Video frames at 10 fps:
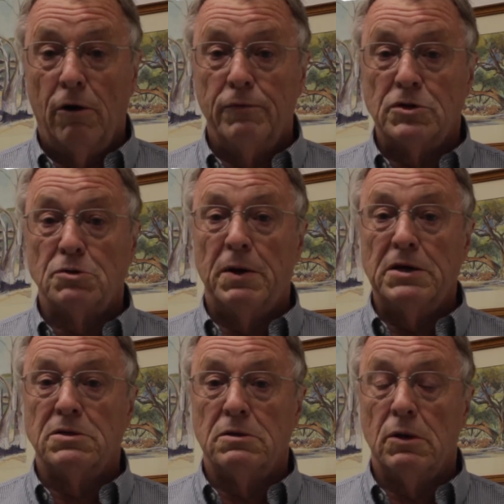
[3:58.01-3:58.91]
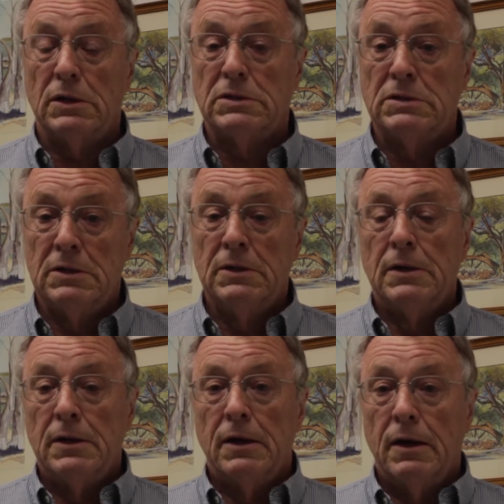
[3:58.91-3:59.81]
office space to us,
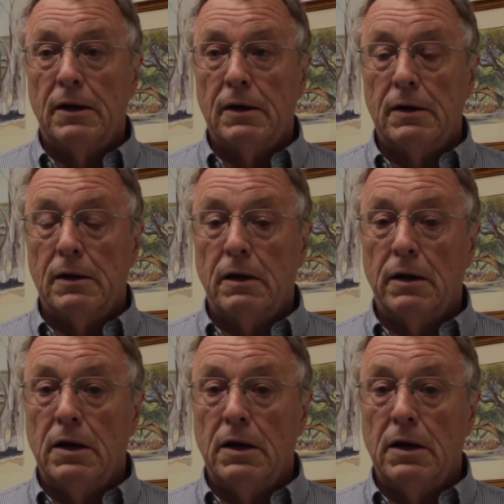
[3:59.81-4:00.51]
and I